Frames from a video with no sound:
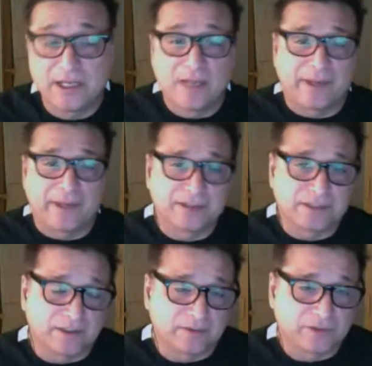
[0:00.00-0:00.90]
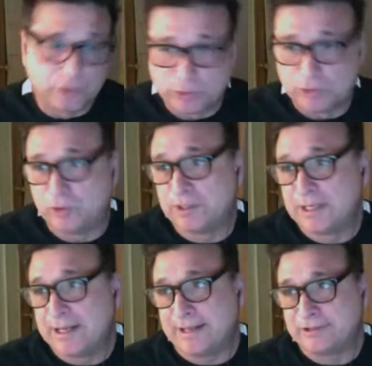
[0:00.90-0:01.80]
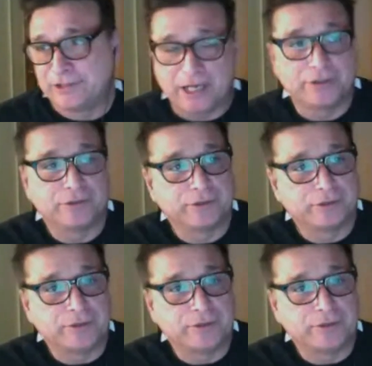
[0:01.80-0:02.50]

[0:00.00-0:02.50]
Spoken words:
because Google and Yahoo,